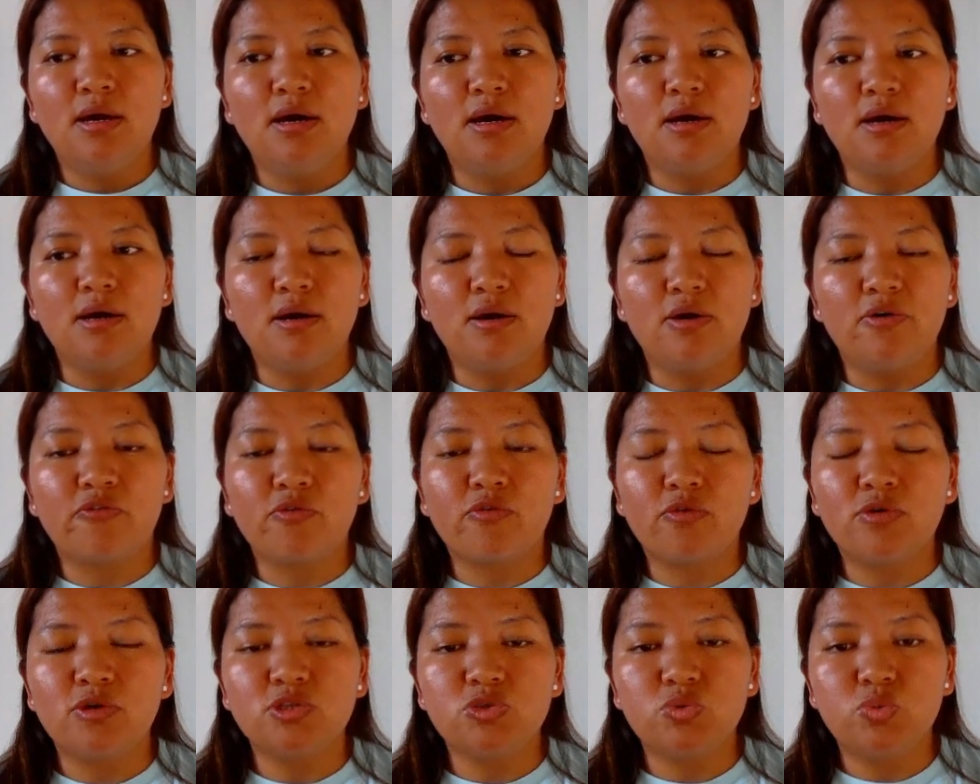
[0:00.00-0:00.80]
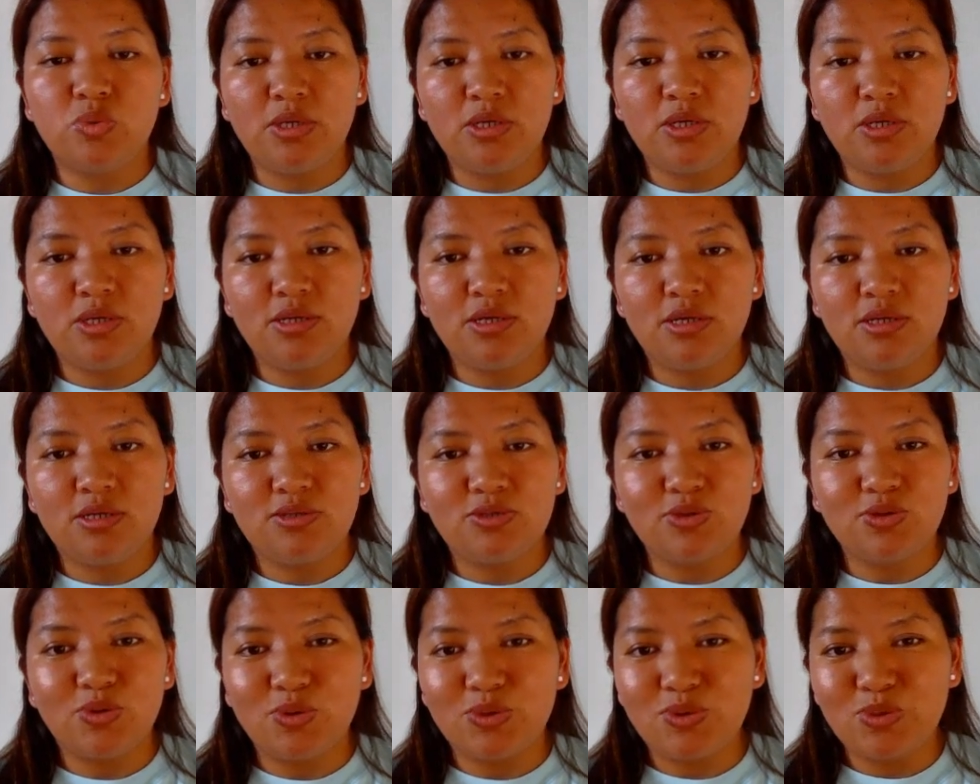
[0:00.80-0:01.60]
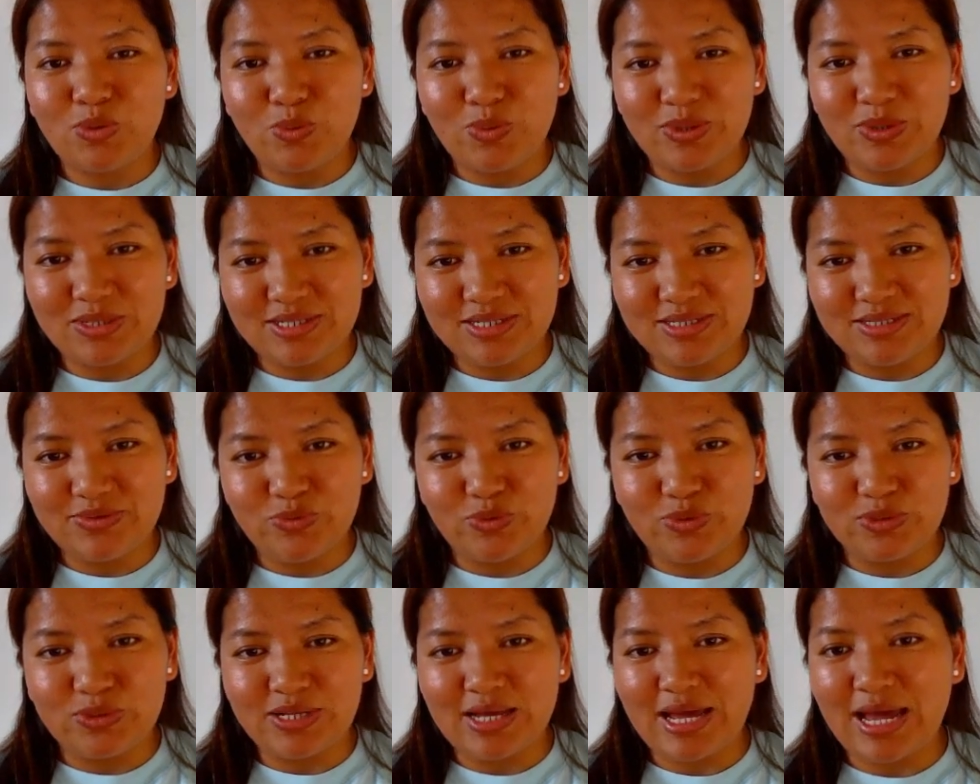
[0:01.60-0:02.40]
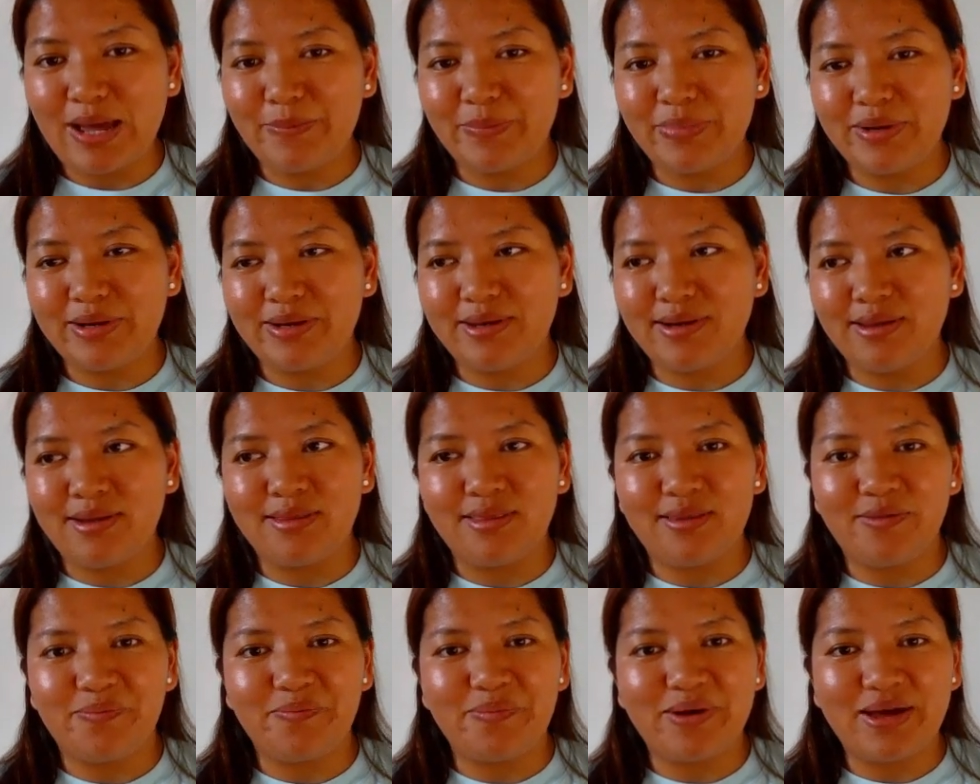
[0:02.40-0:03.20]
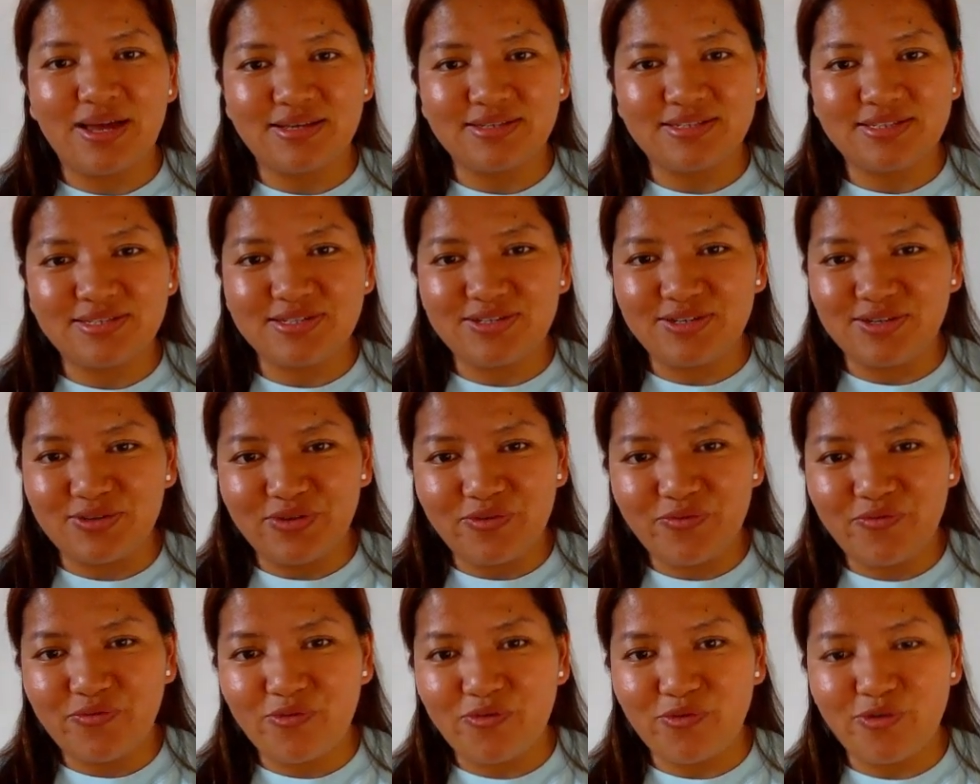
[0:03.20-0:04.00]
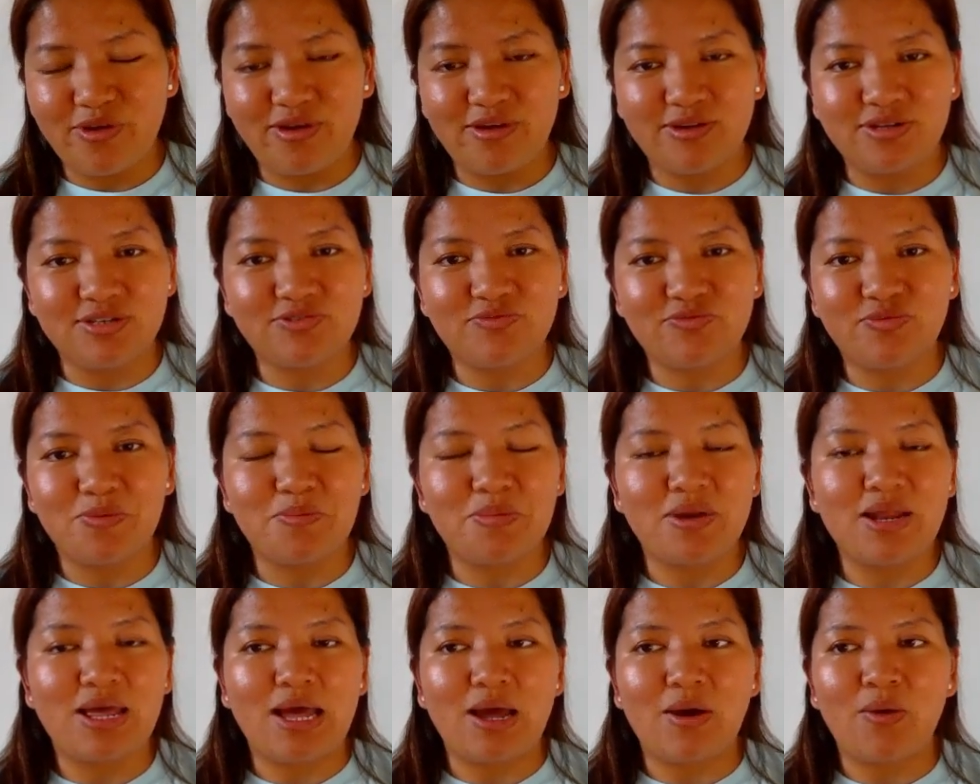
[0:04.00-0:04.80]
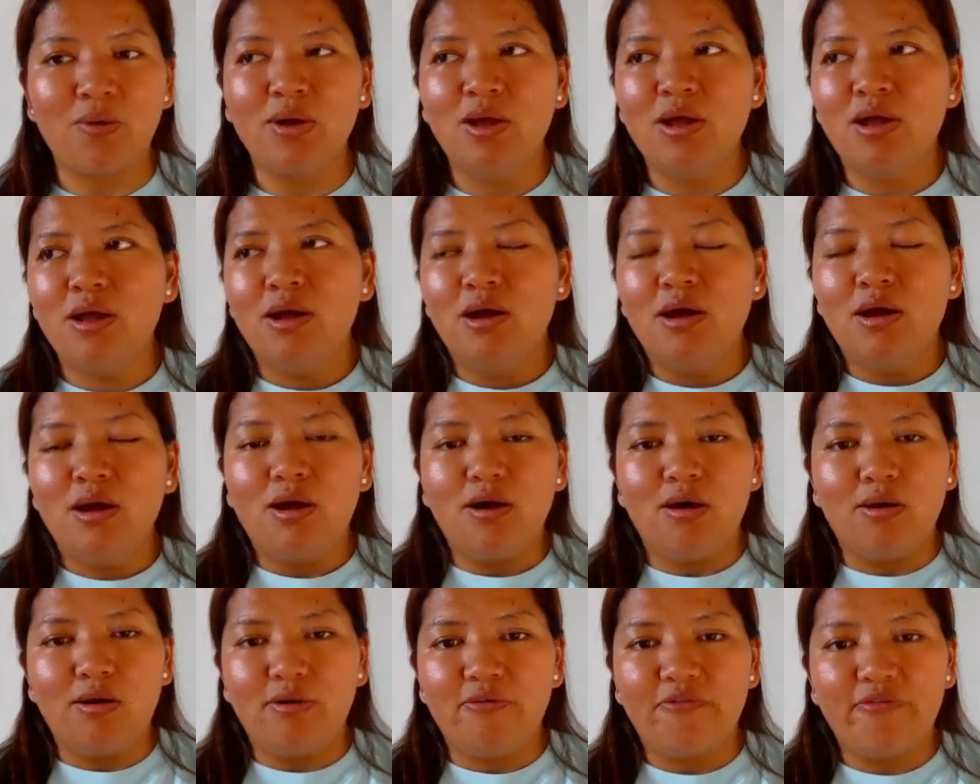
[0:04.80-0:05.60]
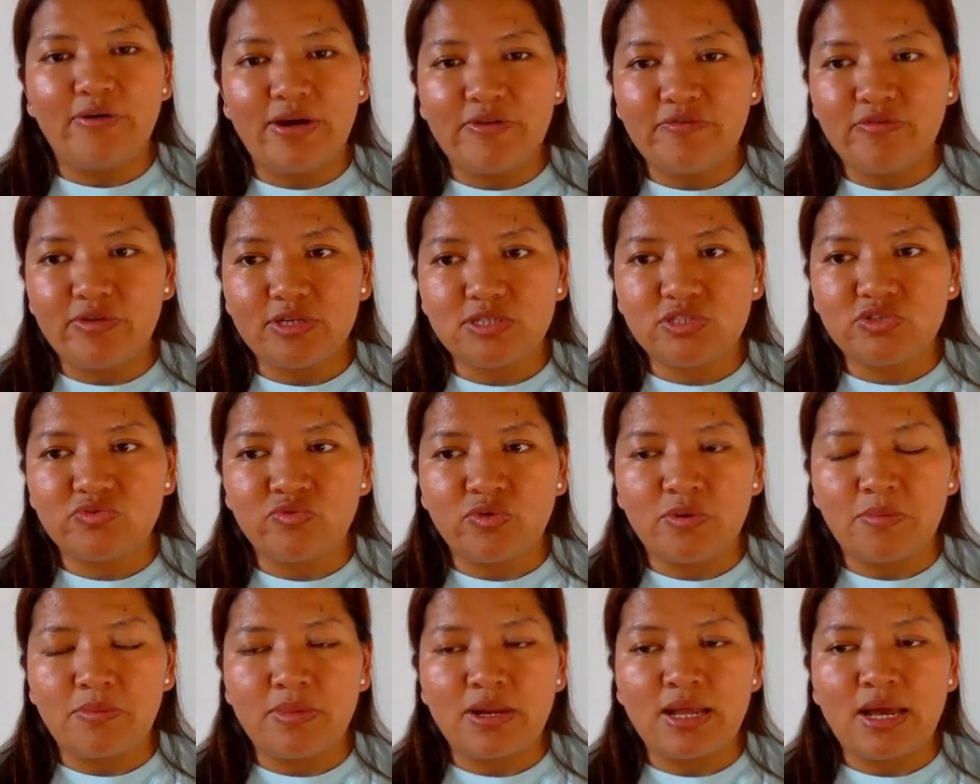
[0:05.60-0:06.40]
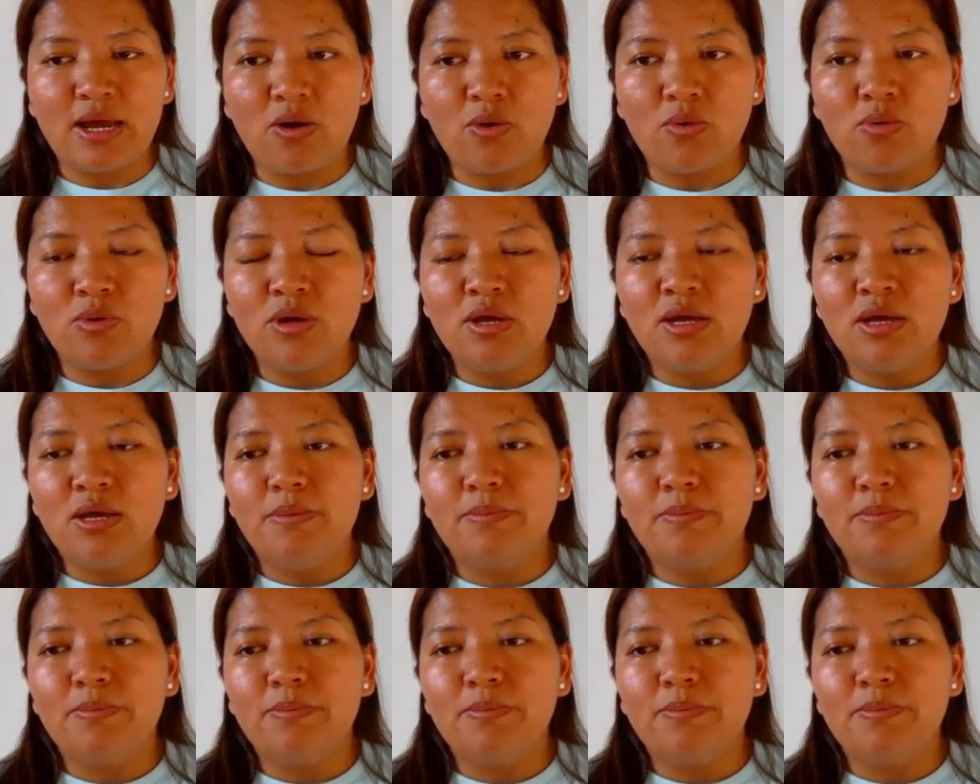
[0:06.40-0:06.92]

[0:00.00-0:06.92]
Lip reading: Of course, we don't know what would happen in the past, 4 years from now or 5 years from now.